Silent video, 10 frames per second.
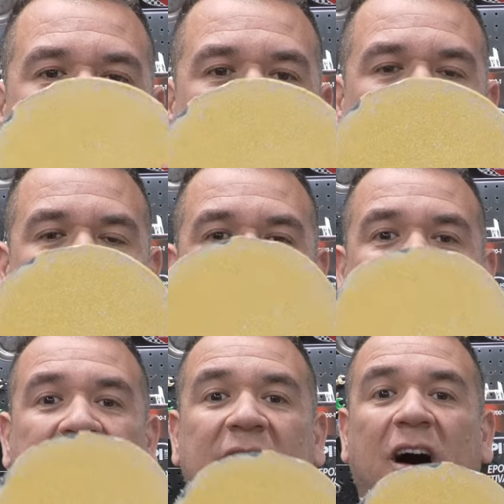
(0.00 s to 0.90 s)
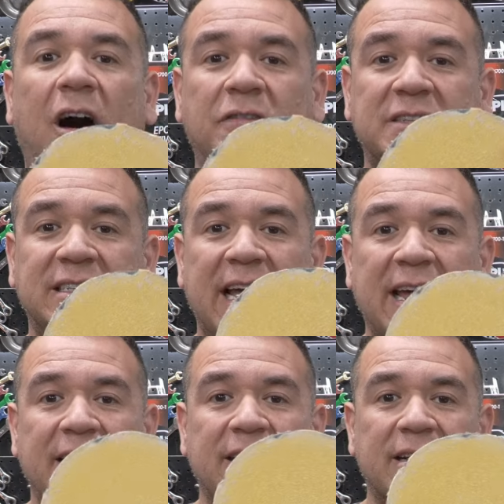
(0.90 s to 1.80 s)
circle. It's kind of offset.
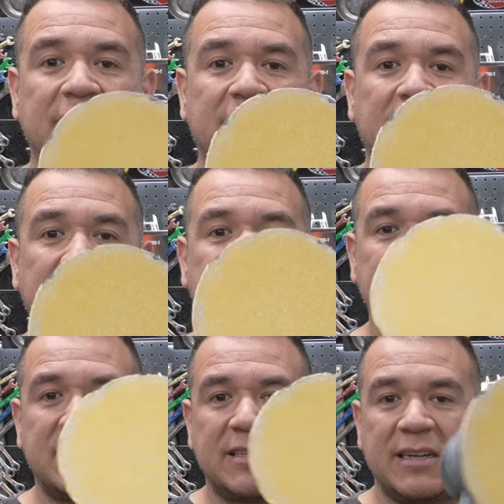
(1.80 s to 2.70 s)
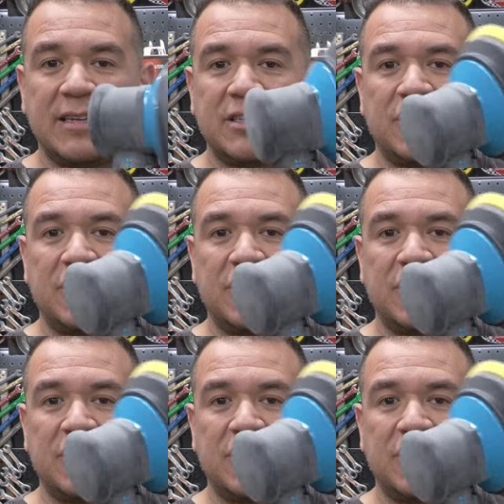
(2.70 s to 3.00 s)
This is